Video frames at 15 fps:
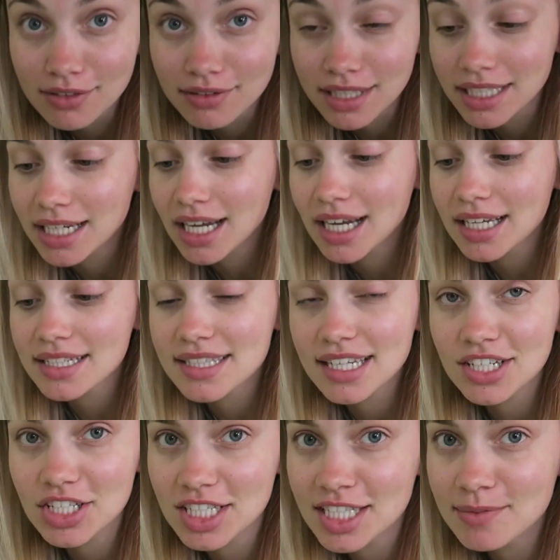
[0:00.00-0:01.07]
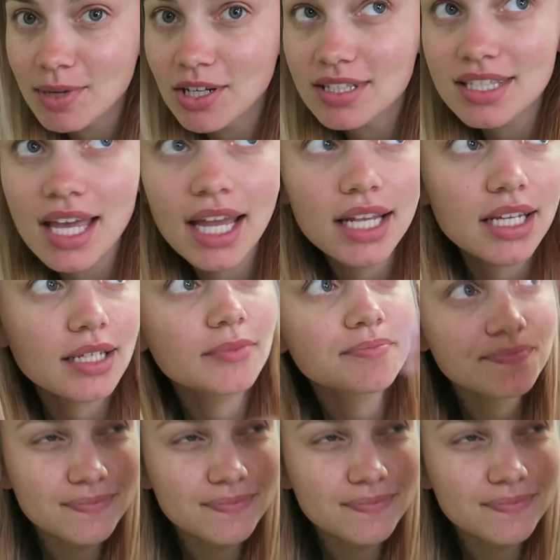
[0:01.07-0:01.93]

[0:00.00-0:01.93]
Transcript: really nice. It just smells like